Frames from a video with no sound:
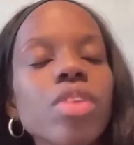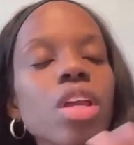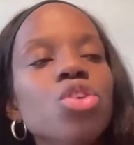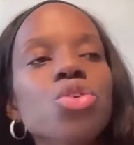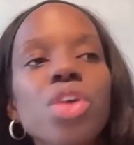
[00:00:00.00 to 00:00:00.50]

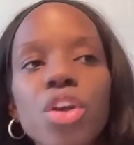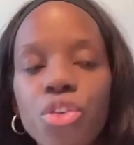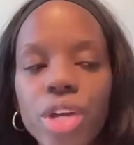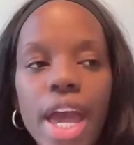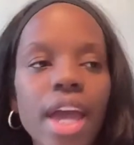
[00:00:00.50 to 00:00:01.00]
You can
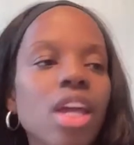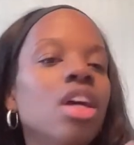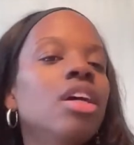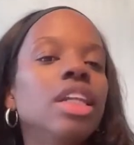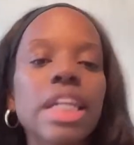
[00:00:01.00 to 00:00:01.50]
create
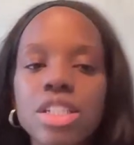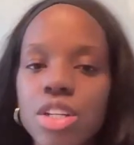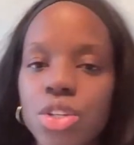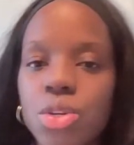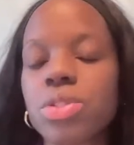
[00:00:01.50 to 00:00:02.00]

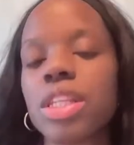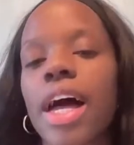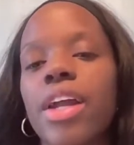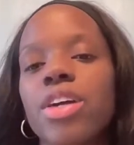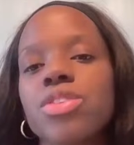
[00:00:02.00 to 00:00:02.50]
LinkedIn
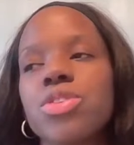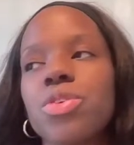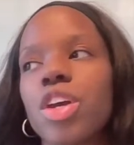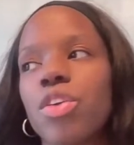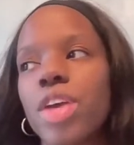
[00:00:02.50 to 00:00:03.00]
newsletters, you
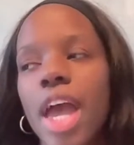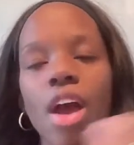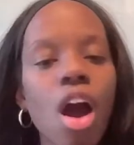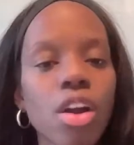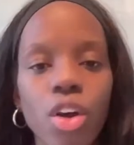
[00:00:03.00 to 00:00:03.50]
can create
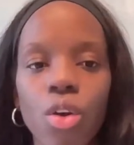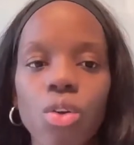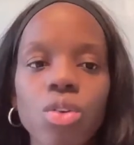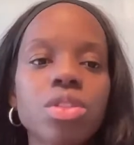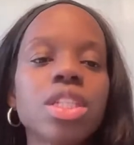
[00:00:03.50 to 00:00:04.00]

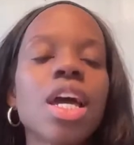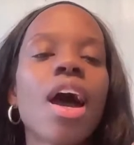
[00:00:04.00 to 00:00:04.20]
articles